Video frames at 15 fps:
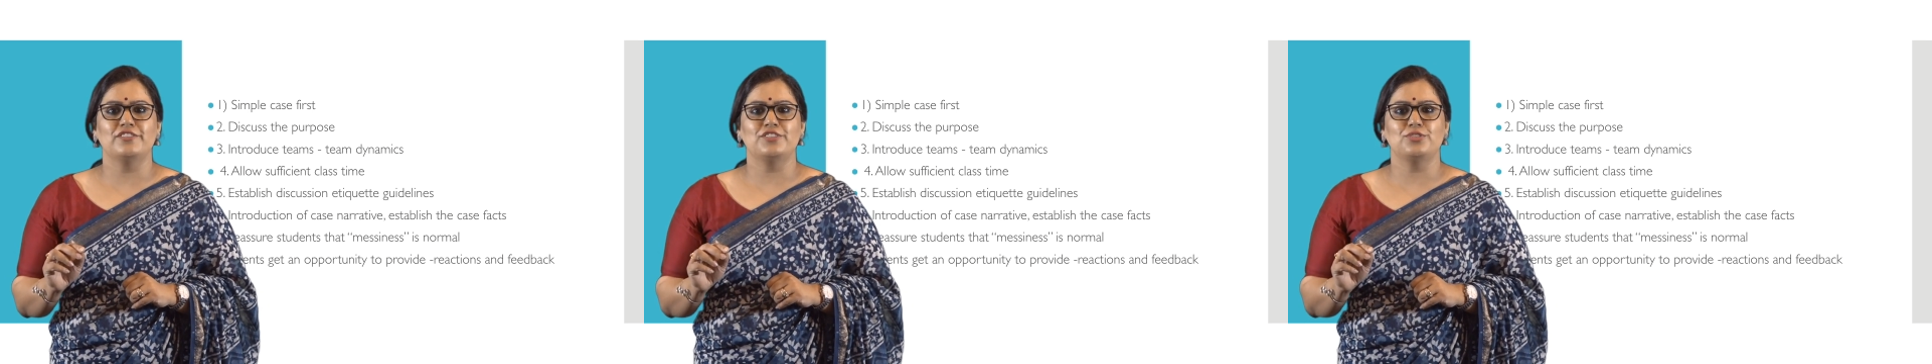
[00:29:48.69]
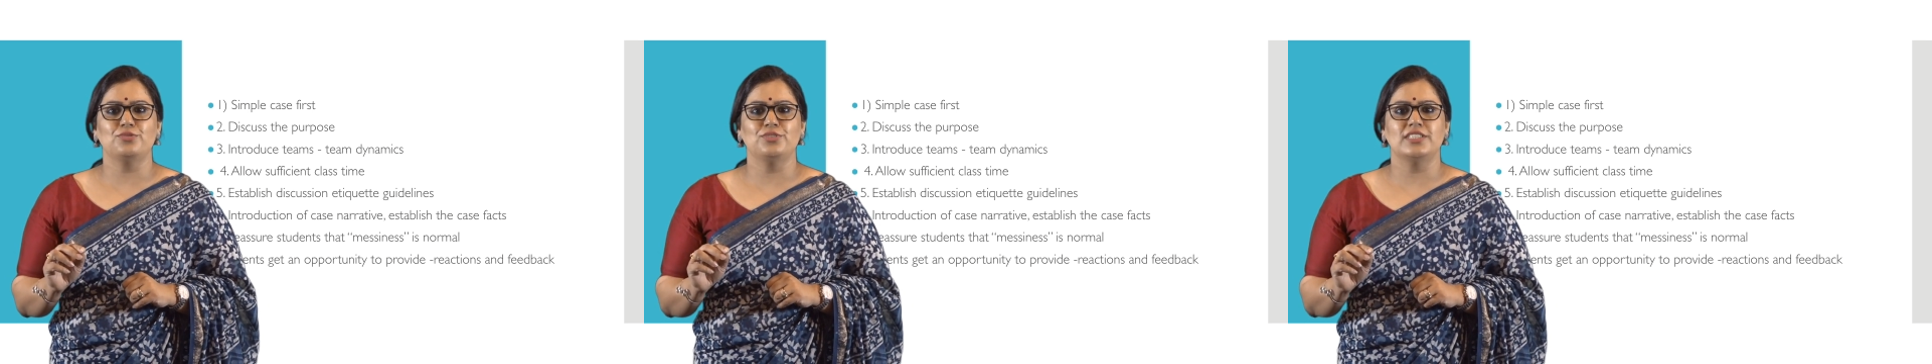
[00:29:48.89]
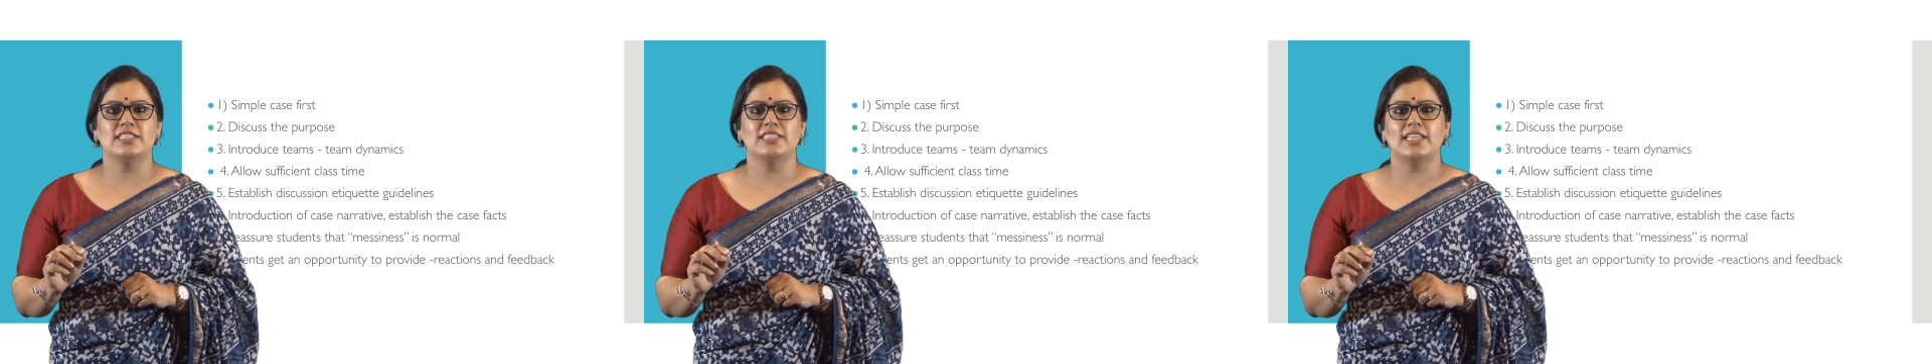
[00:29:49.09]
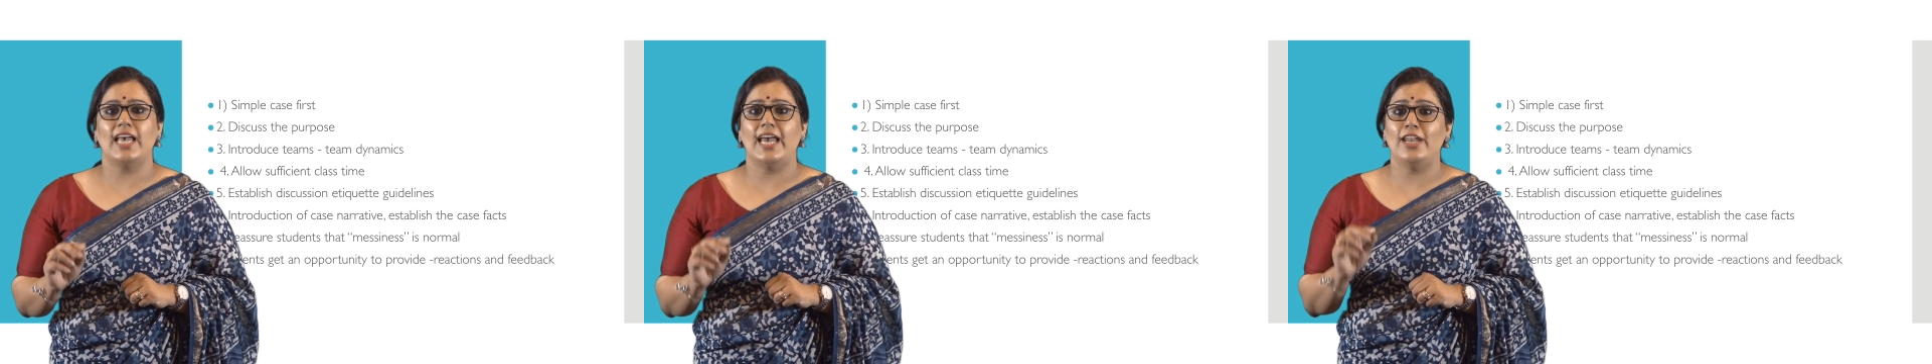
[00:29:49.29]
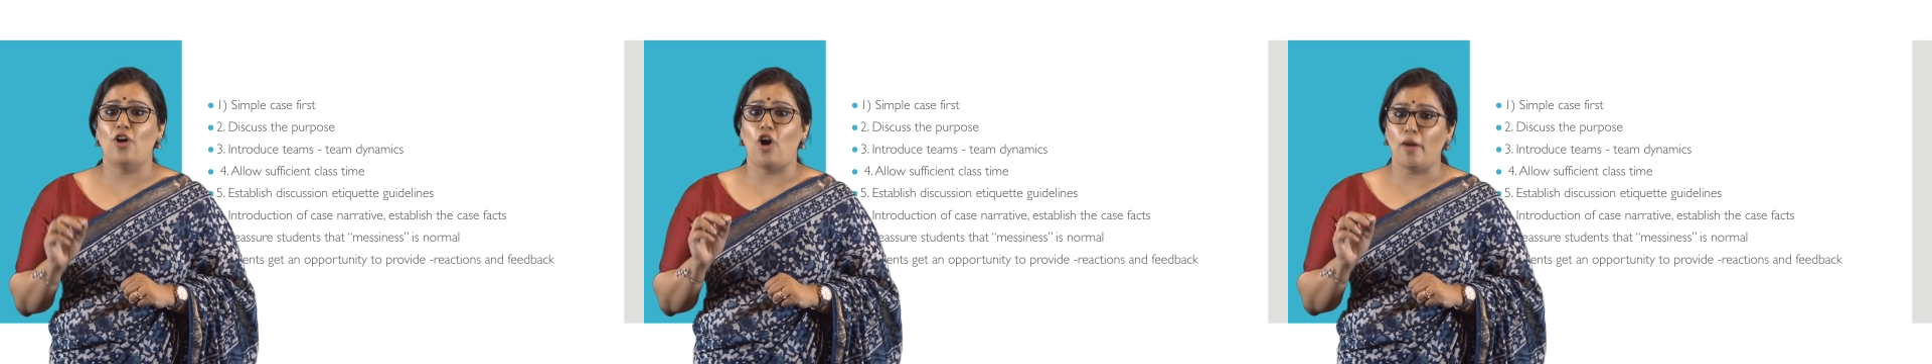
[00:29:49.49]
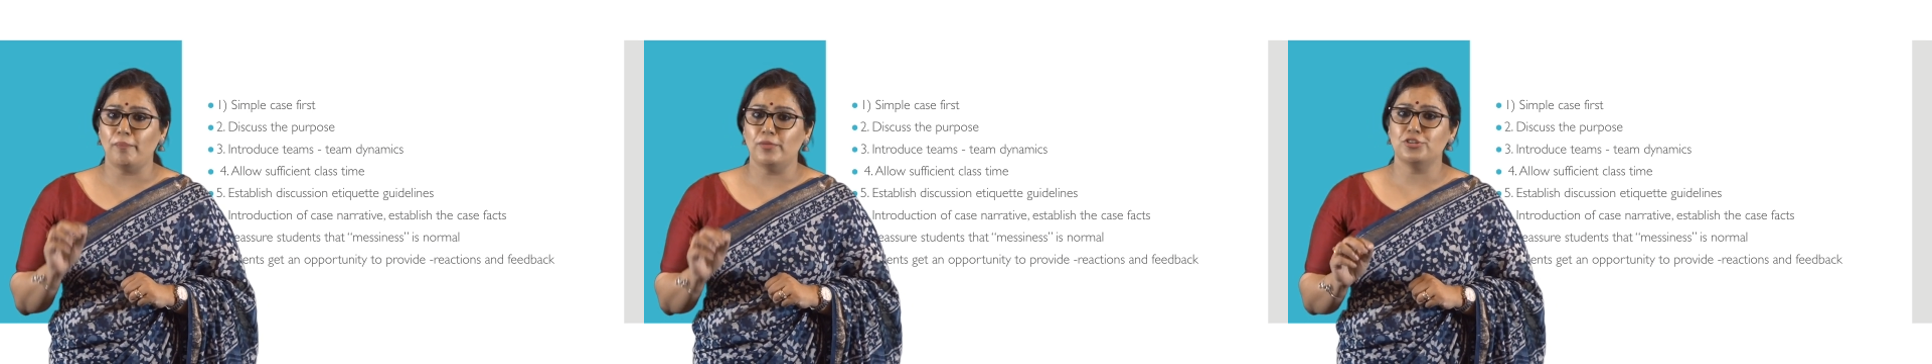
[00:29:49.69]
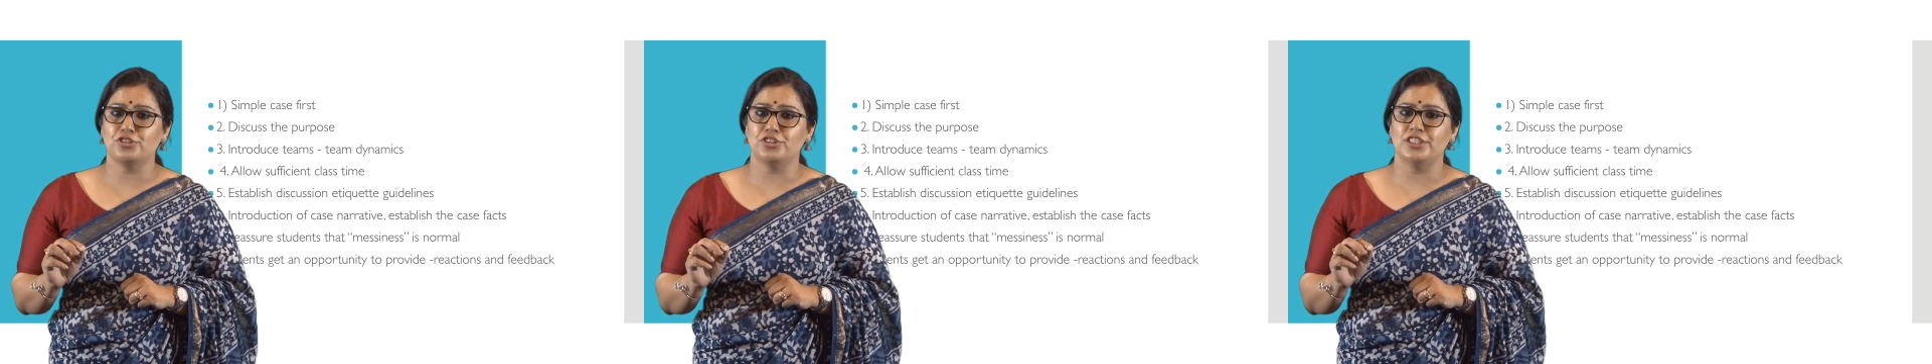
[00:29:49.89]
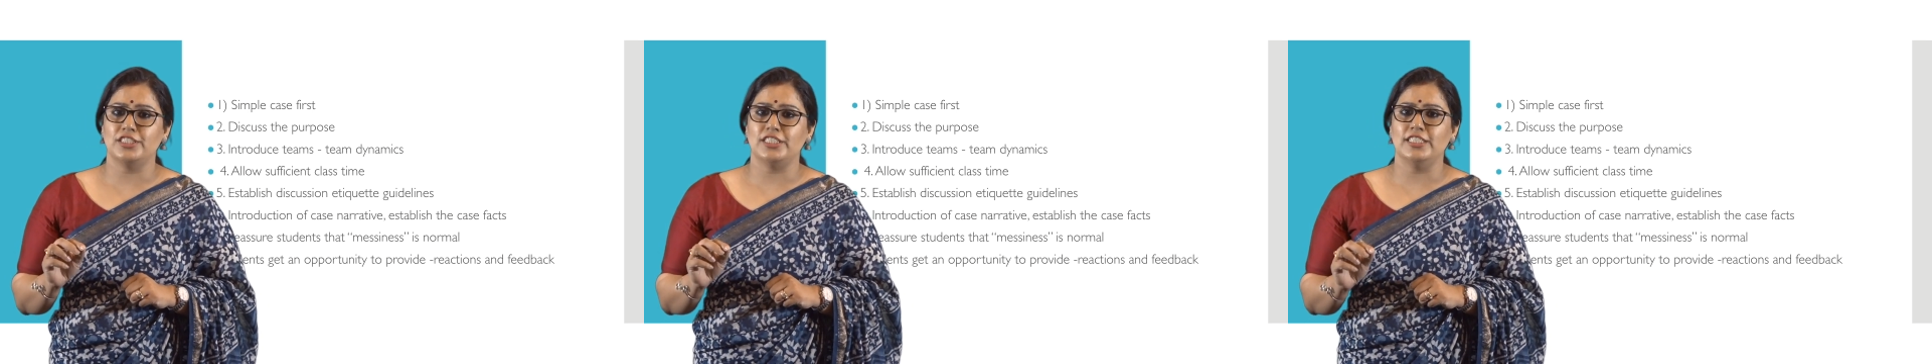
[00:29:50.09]
students an
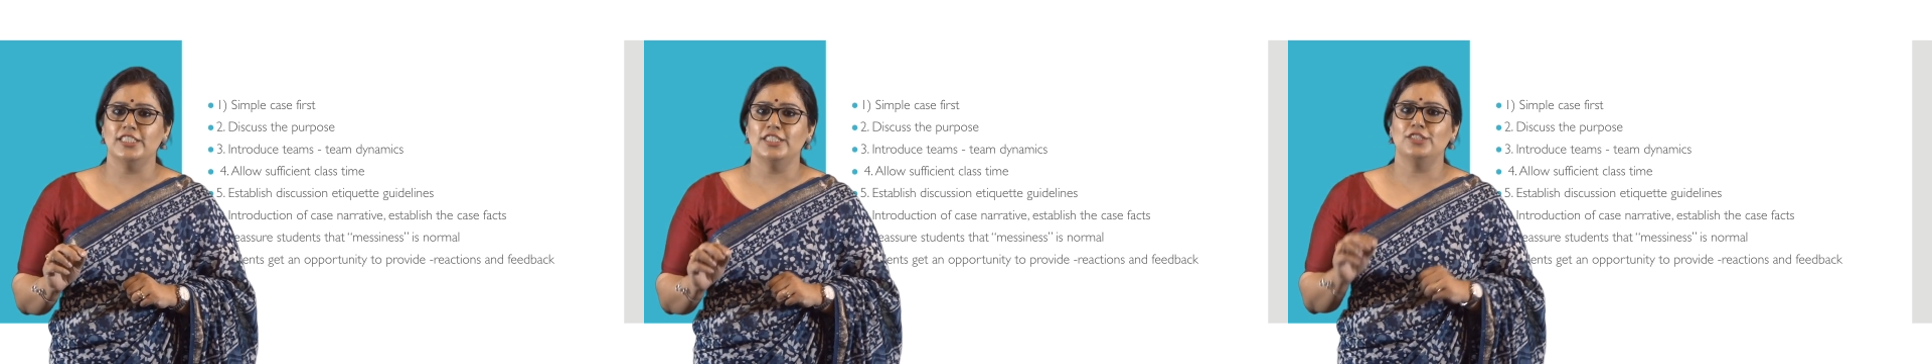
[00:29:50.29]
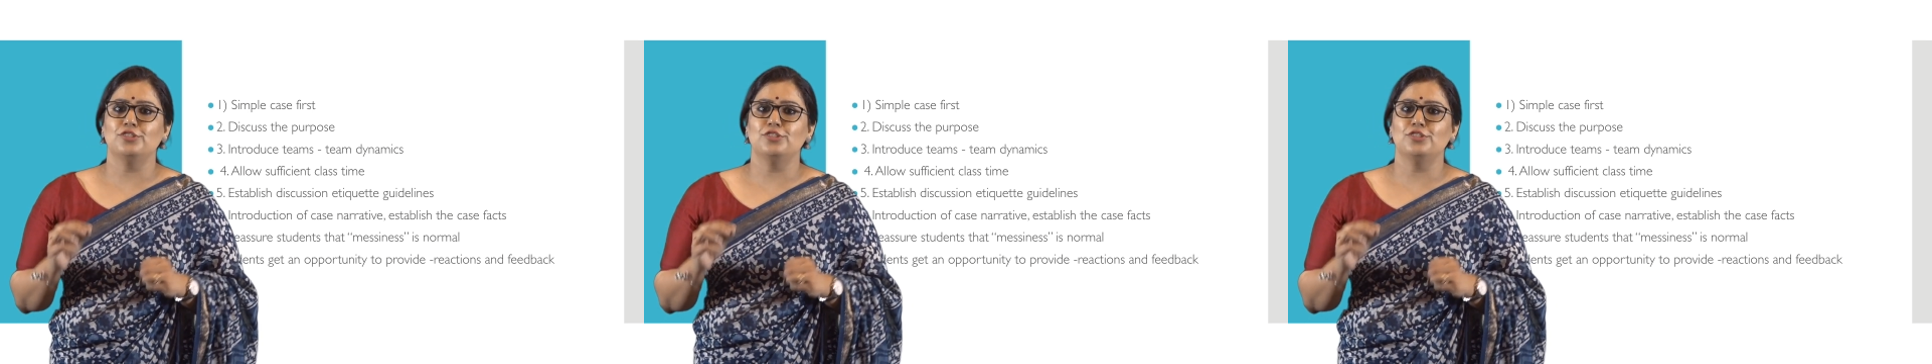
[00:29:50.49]
opportunity